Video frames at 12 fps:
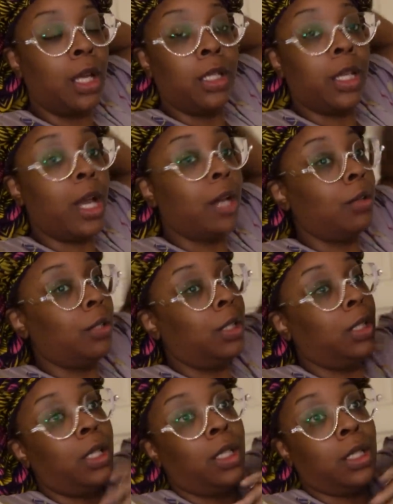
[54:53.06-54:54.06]
Y'all gonna
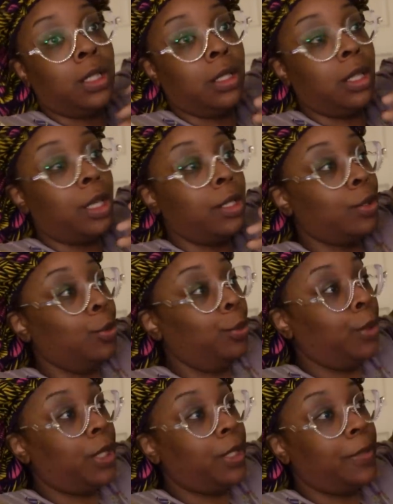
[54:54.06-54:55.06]
love this. They
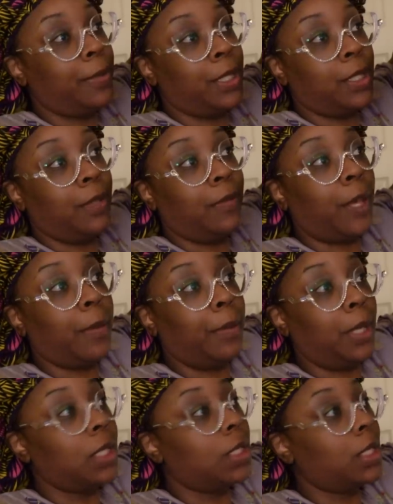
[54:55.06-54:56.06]
super inexpensive. They
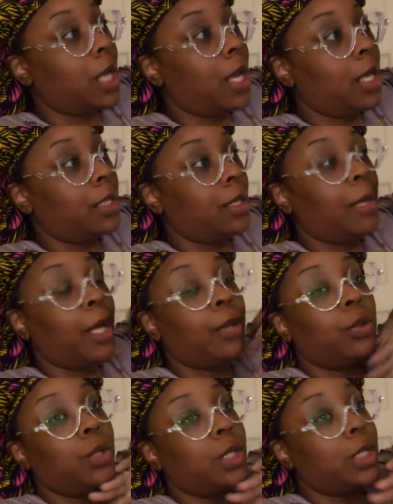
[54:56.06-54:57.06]
plus size. I'm not
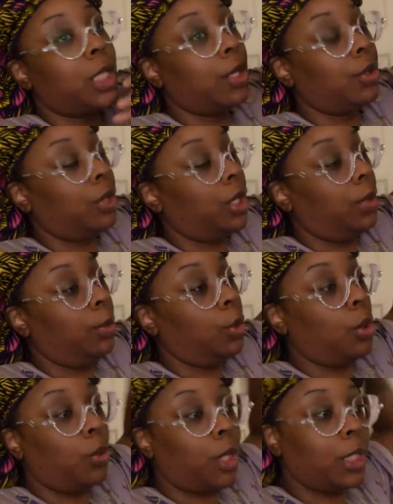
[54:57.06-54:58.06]
doing standard
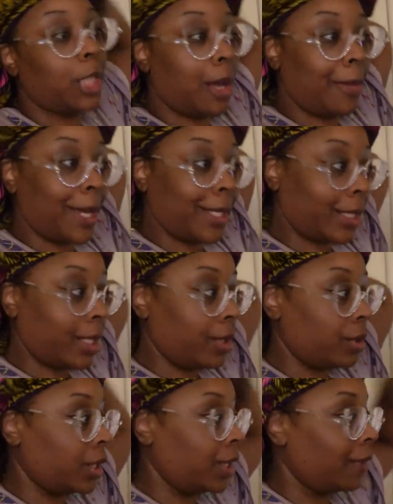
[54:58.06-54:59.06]
anymore. Once all my
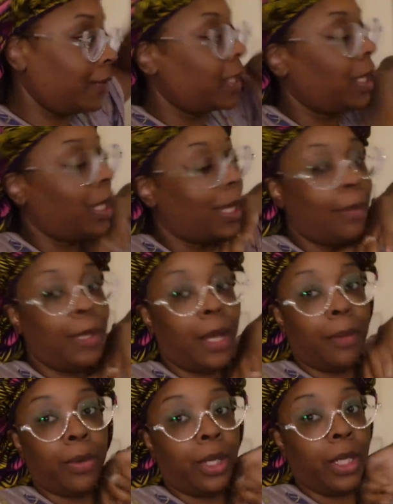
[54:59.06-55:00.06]
standard stuff sell out, I'm
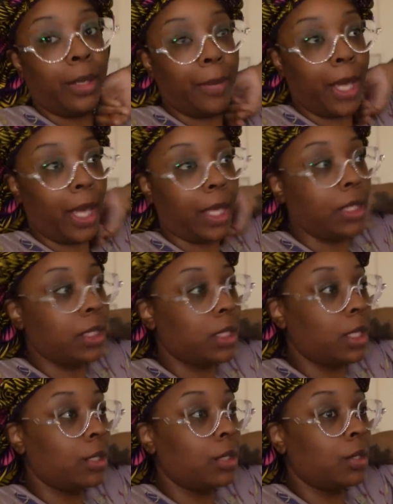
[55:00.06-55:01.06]
not bringing it back. It
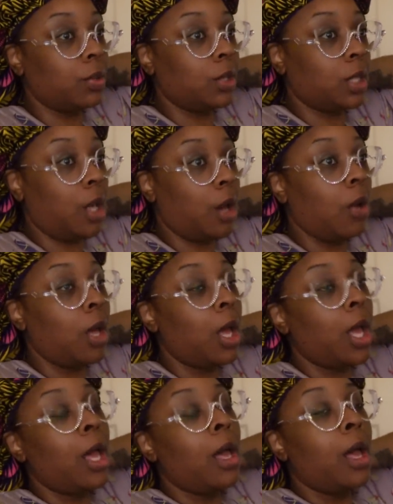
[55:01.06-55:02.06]
sells too slow.
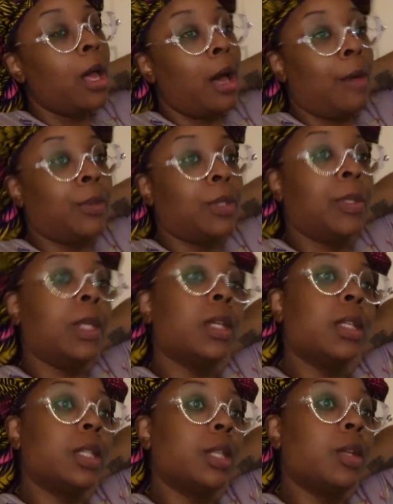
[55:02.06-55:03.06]
I was being
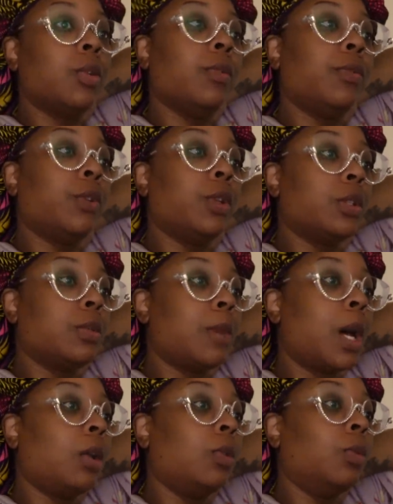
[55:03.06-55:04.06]
considerate for the
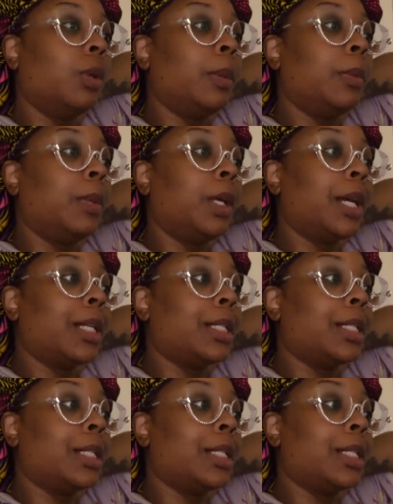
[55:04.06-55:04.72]
smaller women, but I